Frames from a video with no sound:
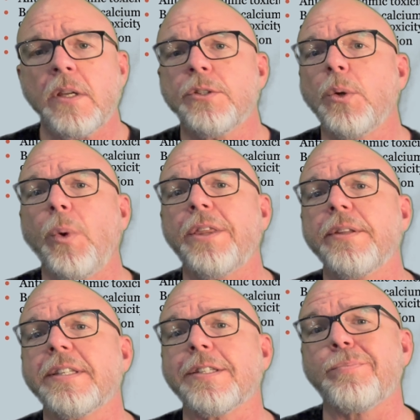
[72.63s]
So whether
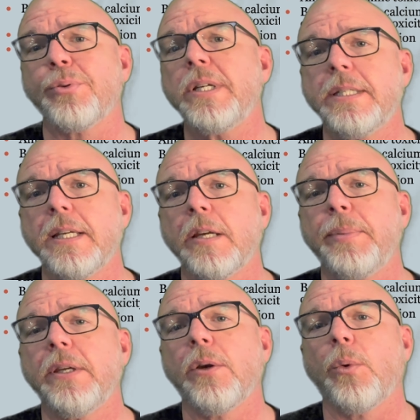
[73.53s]
this is
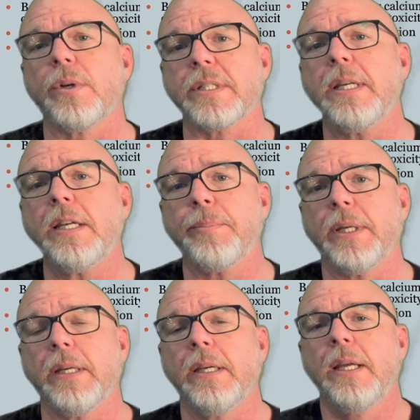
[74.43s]
pre-syncope or
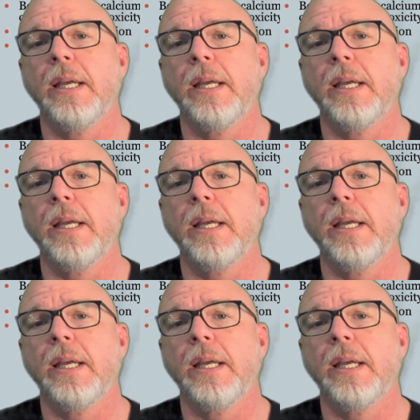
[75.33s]
syncope,